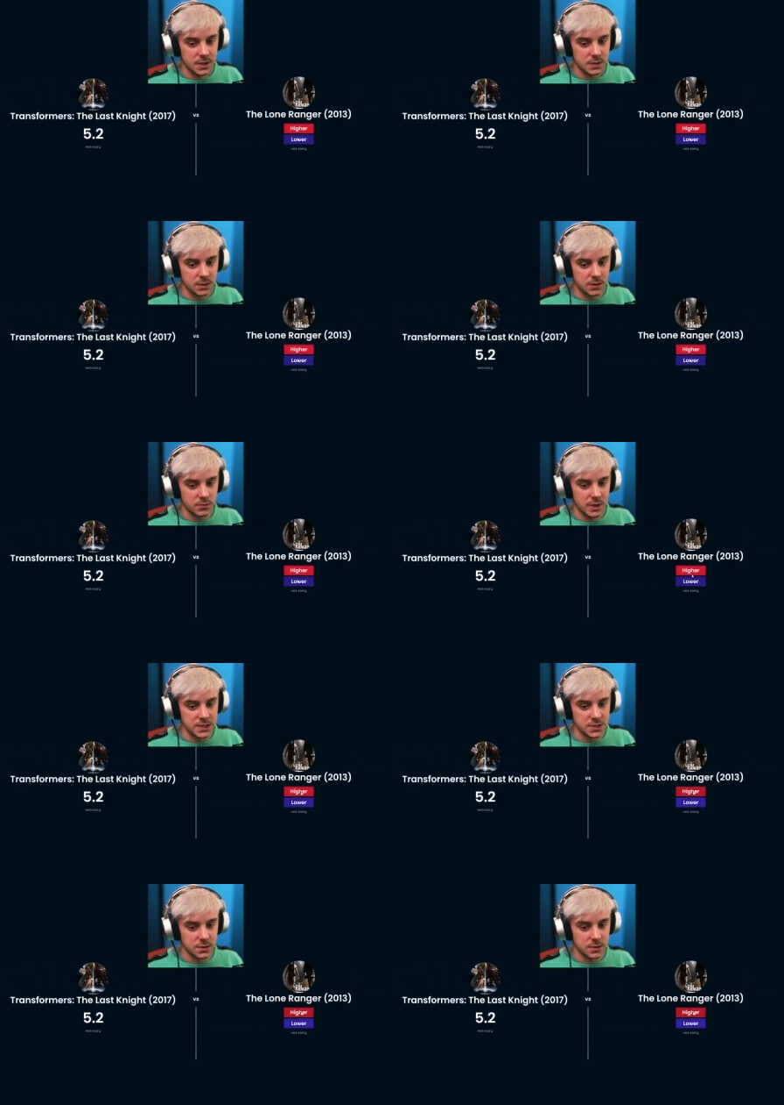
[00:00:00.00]
The Lone
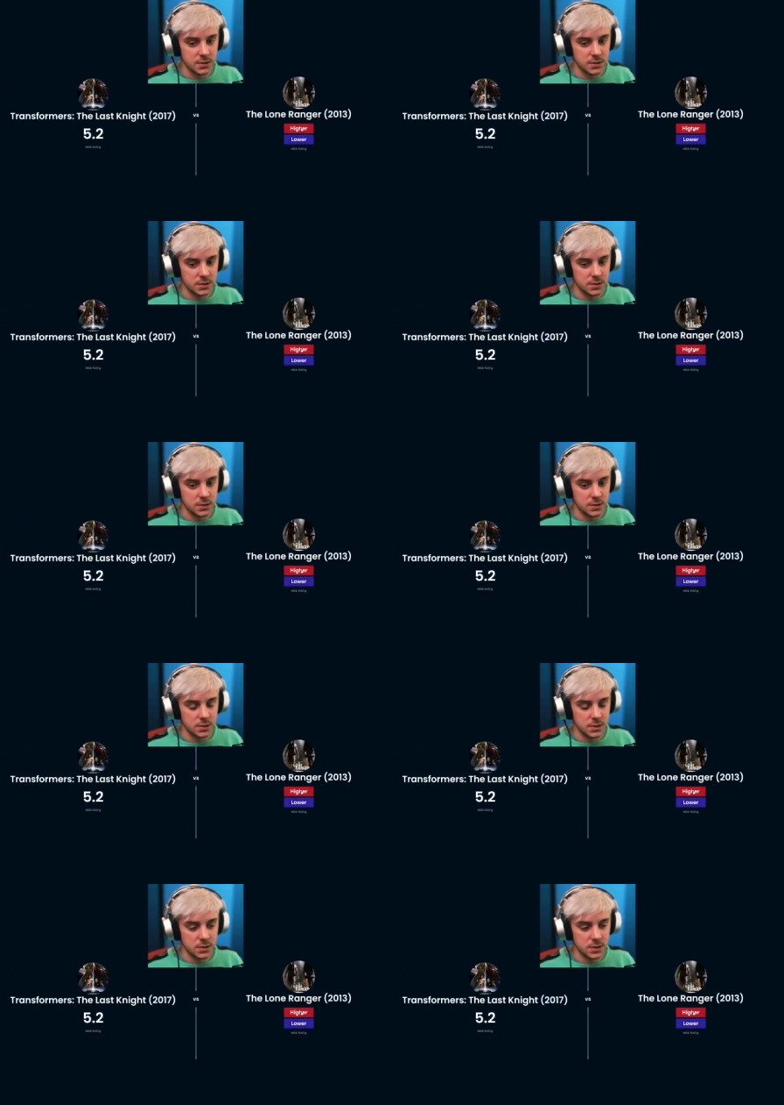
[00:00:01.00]
Ranger,
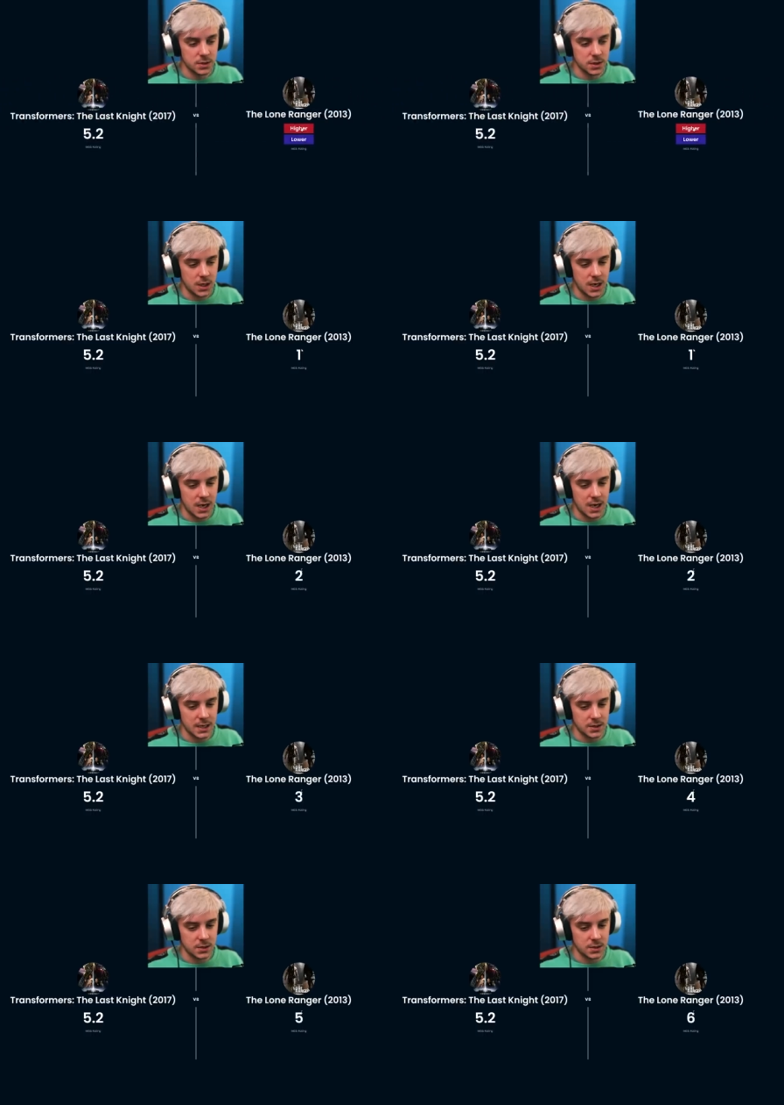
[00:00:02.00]

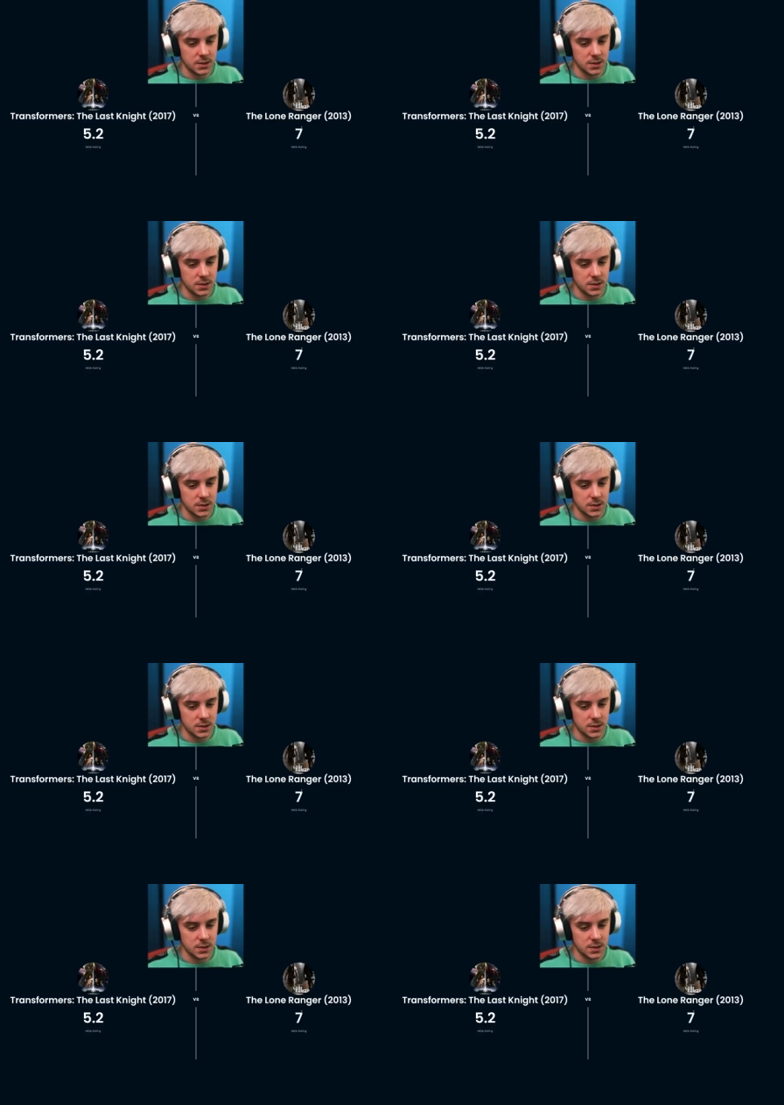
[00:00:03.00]
higher.